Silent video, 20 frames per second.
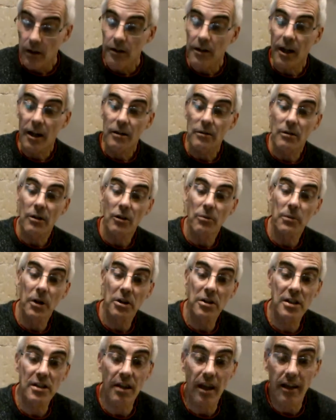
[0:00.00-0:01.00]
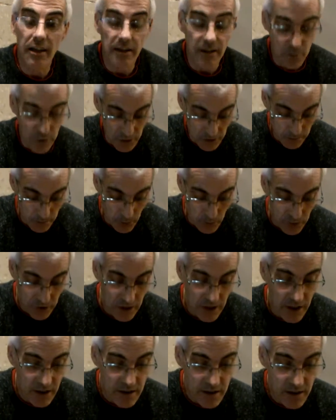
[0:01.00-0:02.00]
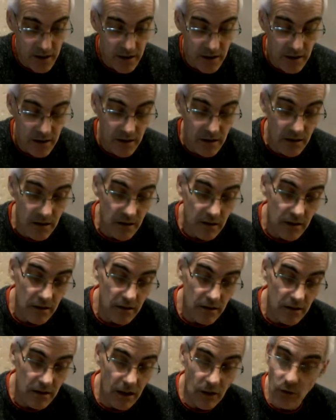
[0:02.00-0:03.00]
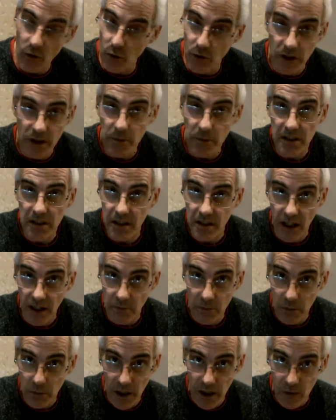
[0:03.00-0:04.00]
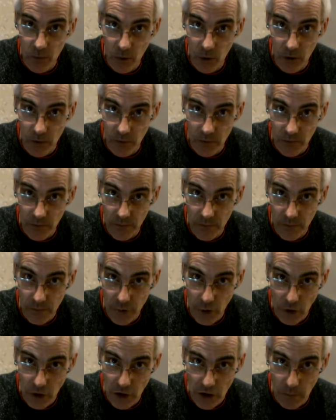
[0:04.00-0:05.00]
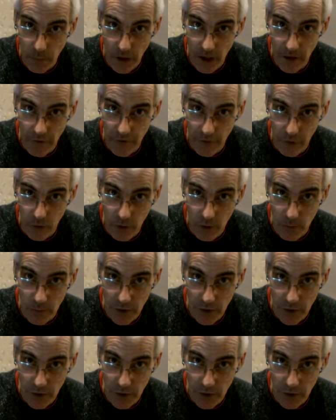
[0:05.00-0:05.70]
Now, I must say that when I bought this, they're all going same no matter what price you pay for them.